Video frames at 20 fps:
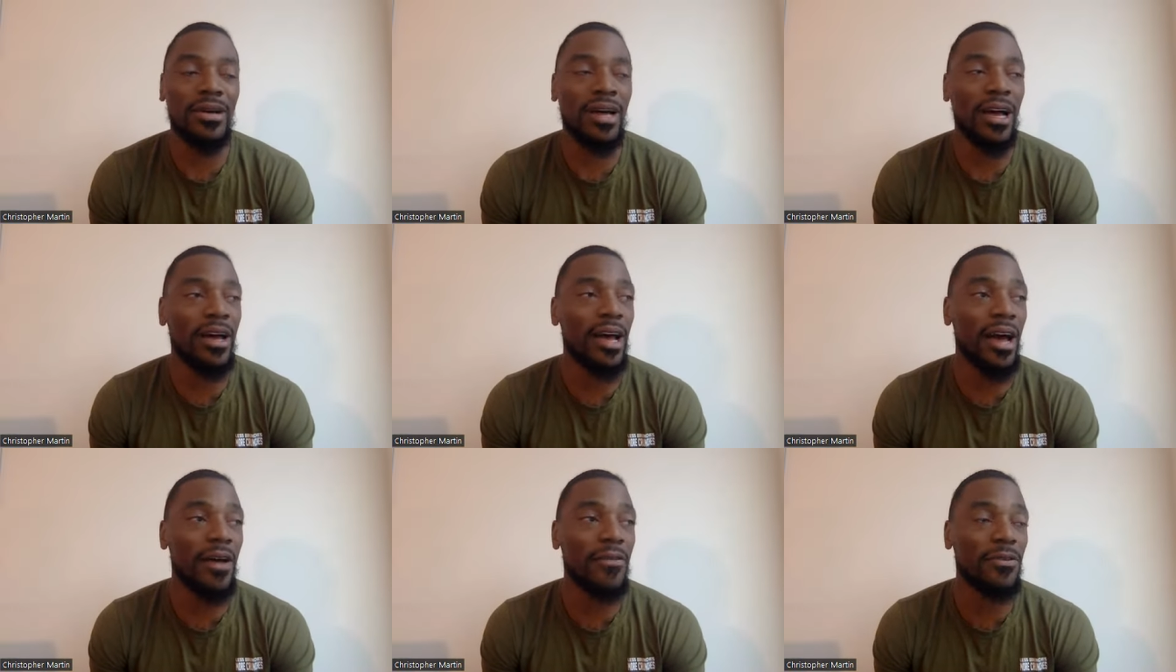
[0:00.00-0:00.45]

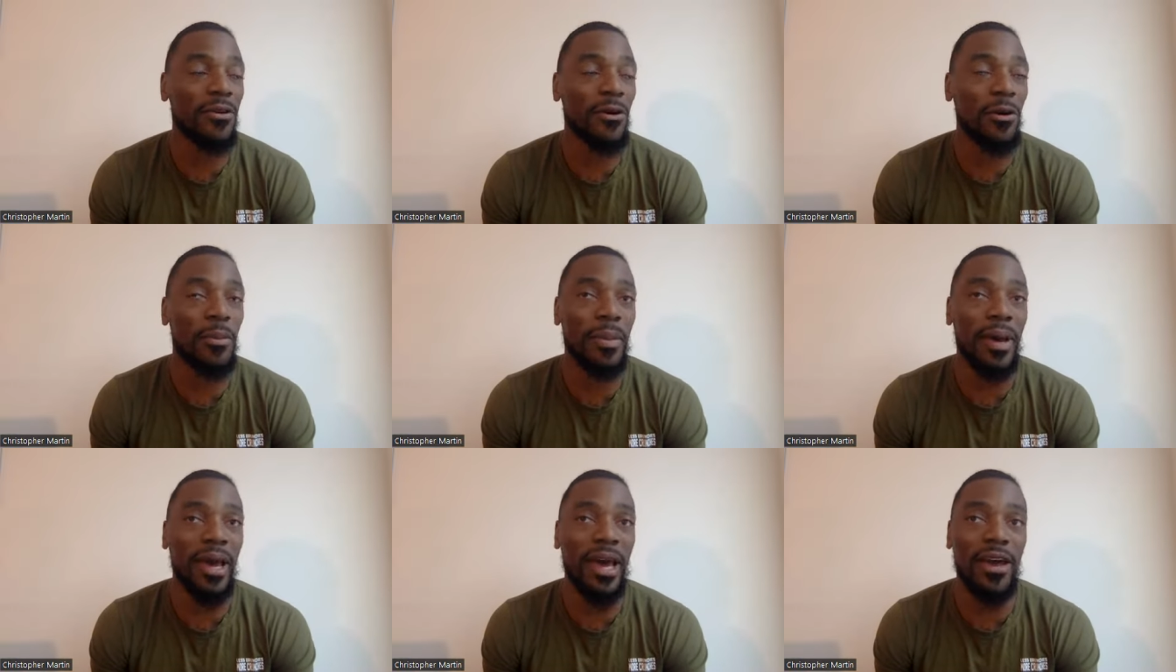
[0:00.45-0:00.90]
I, I
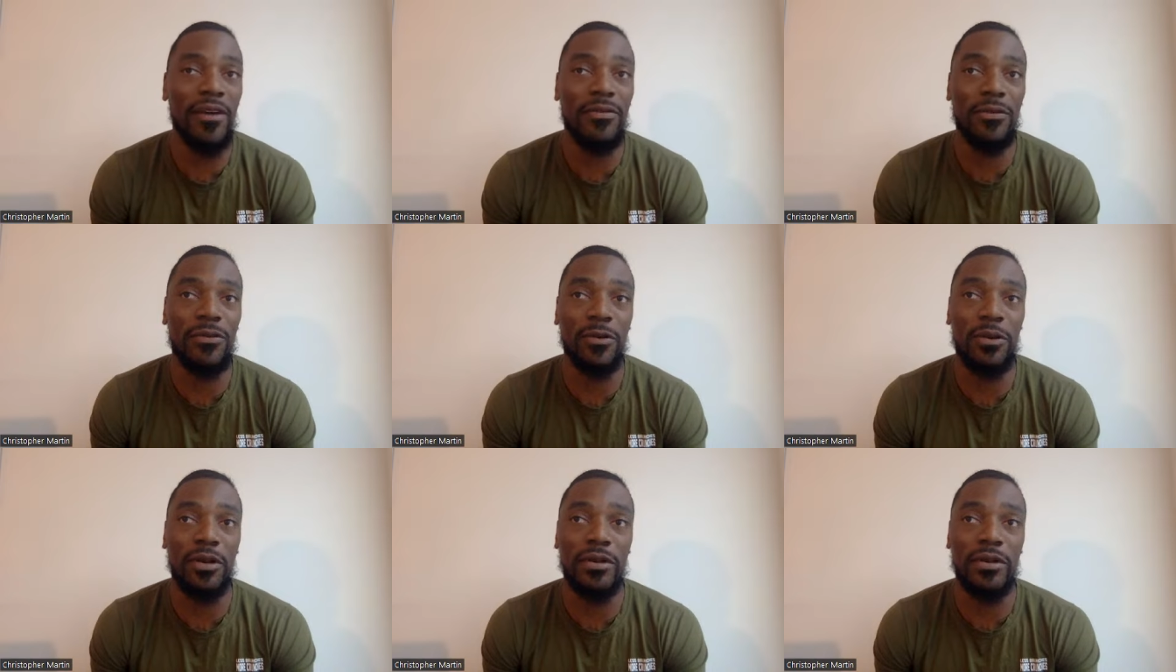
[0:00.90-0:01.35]
feel bad
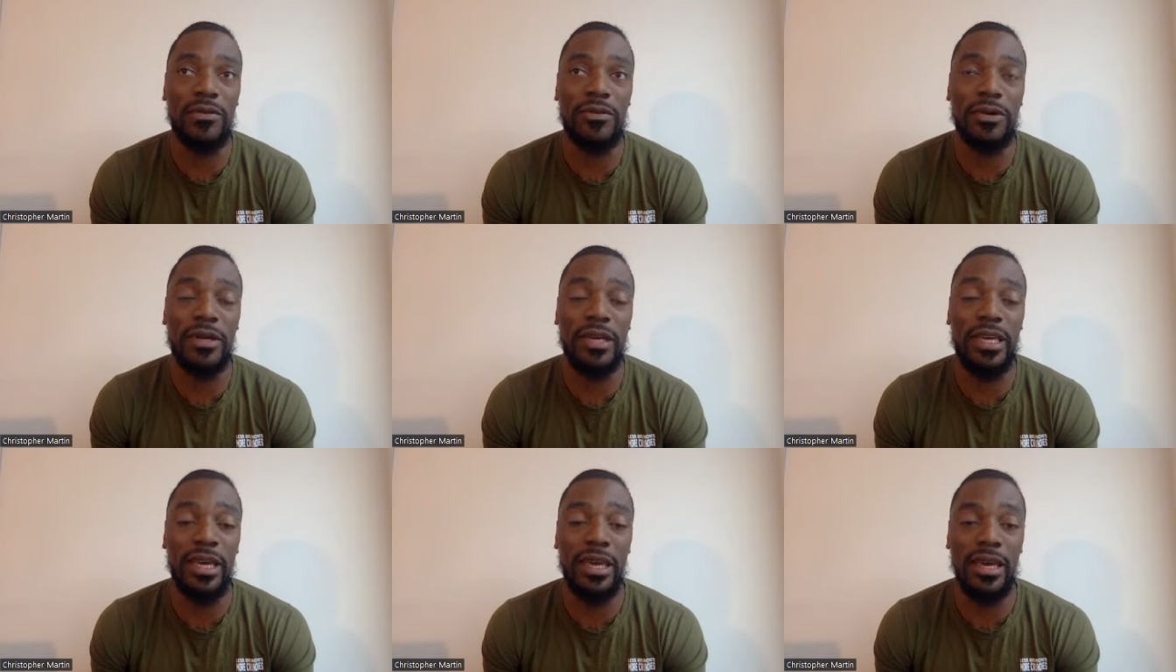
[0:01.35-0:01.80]
for
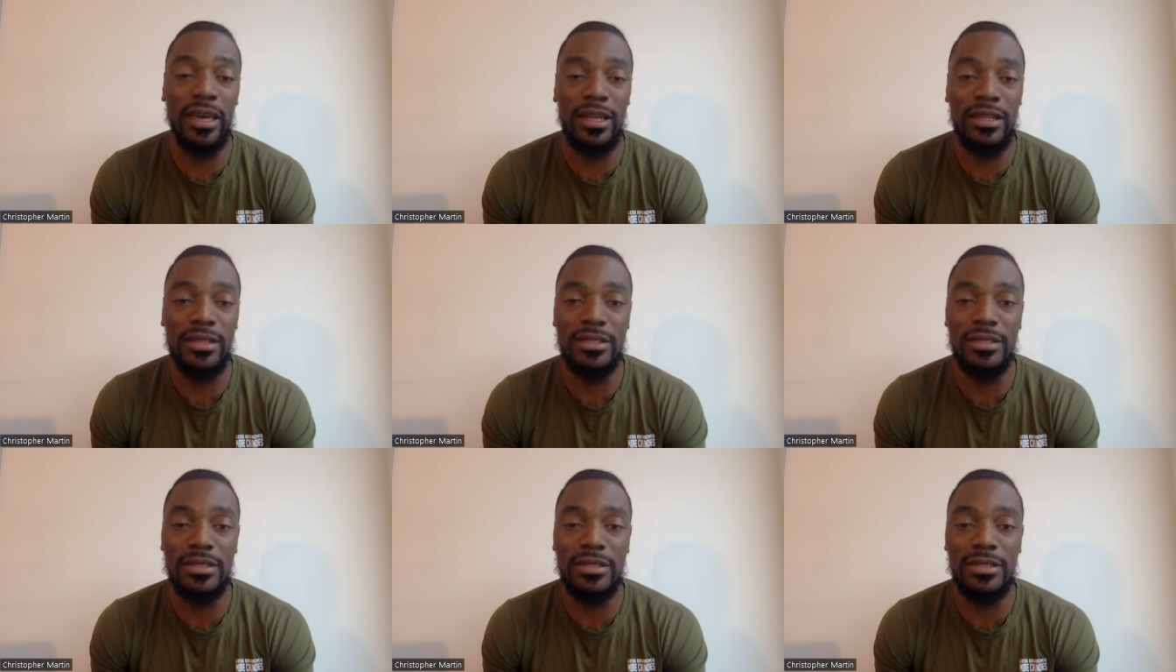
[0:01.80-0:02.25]
for
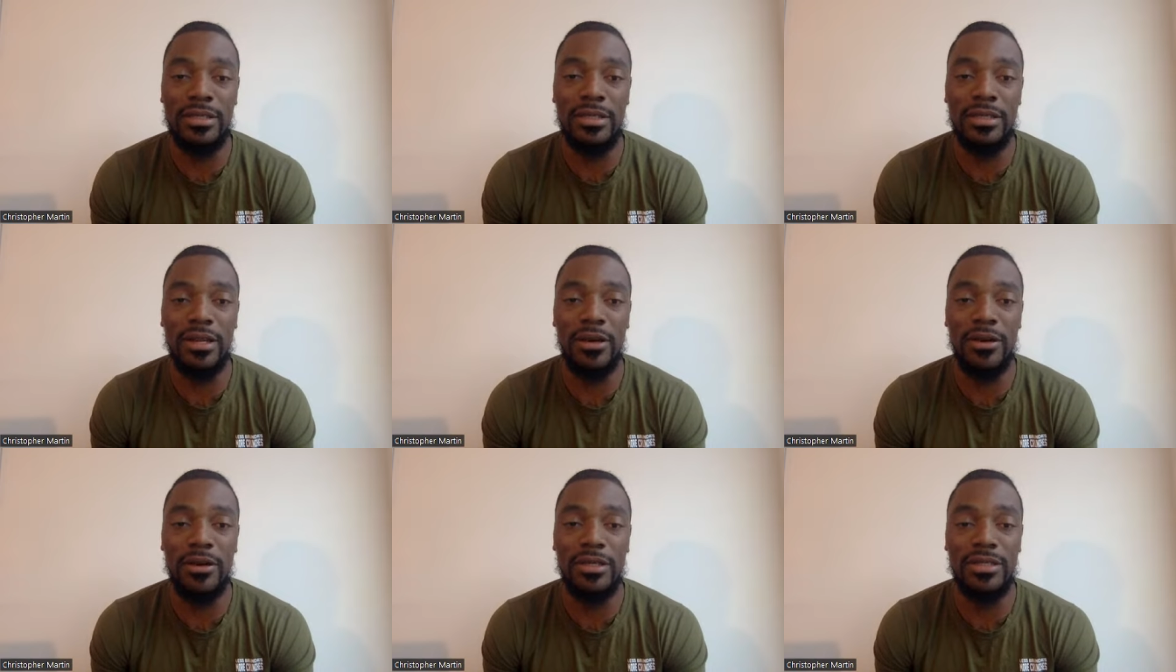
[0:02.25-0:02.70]
kids, you
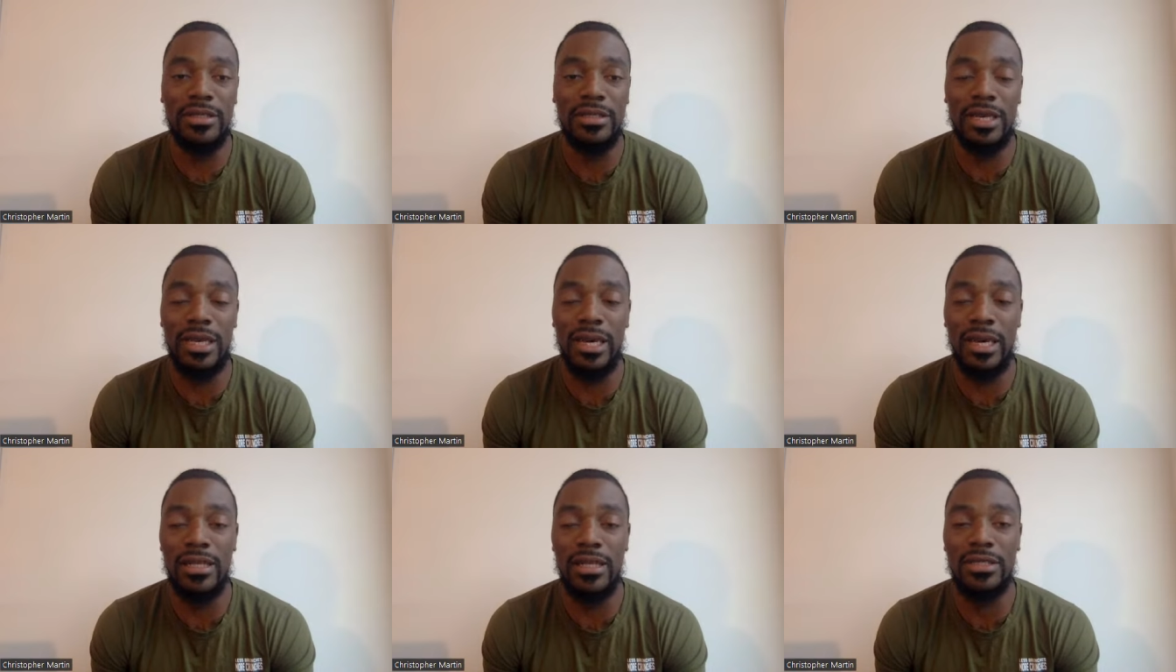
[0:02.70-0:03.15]
know, because
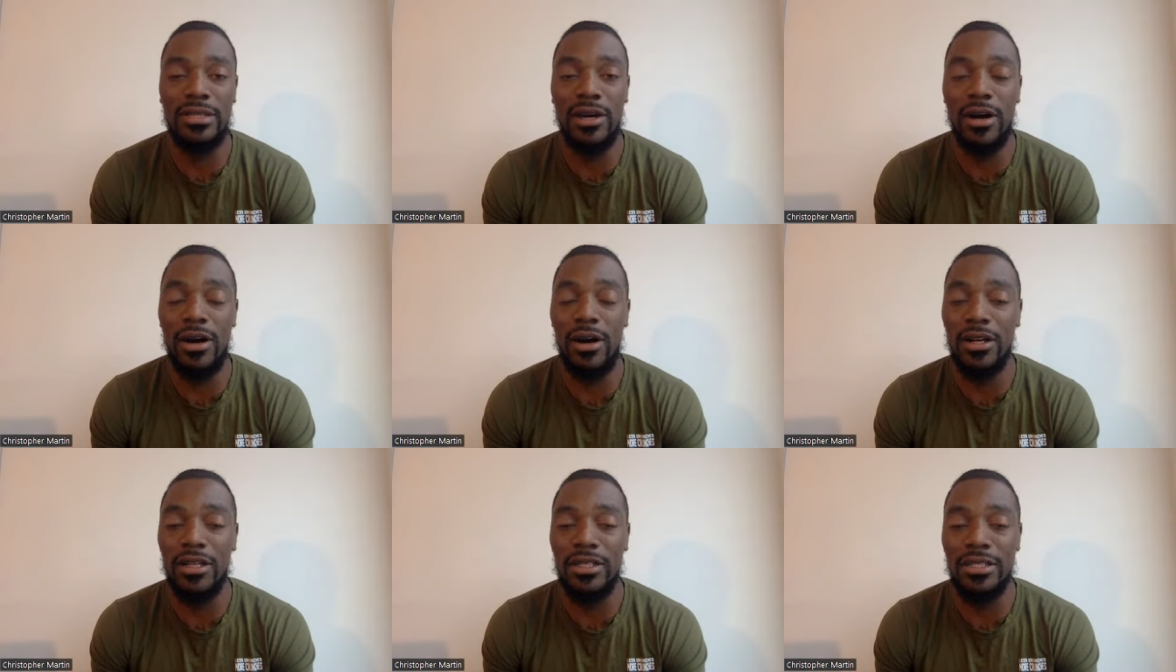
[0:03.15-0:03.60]
kids are
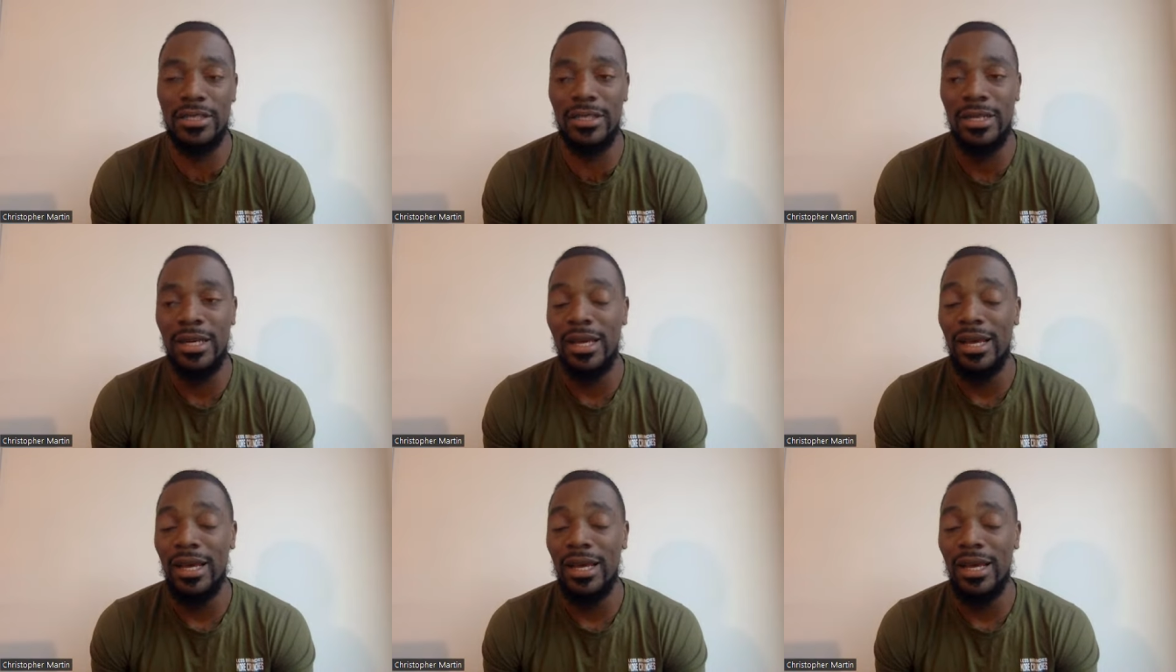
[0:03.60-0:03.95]
harsh.